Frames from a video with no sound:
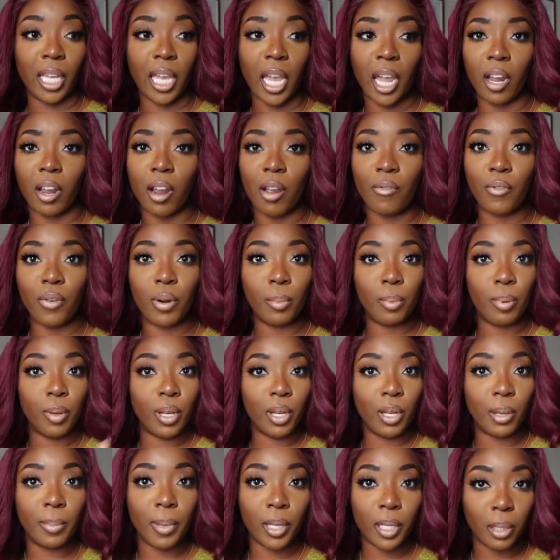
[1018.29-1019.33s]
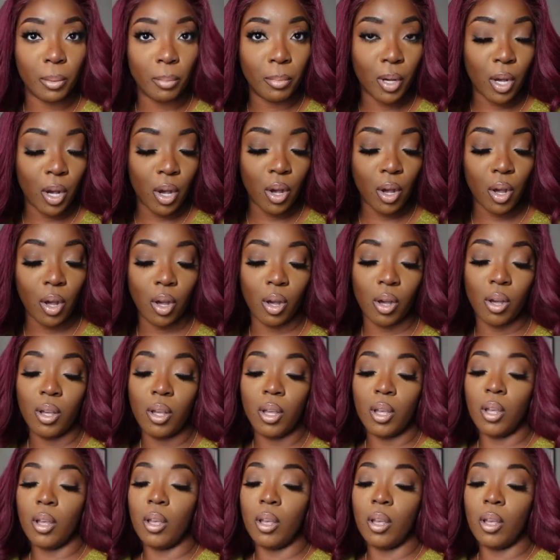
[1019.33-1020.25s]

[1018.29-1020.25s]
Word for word: yeah, girl, I'm gonna pull up at the mall.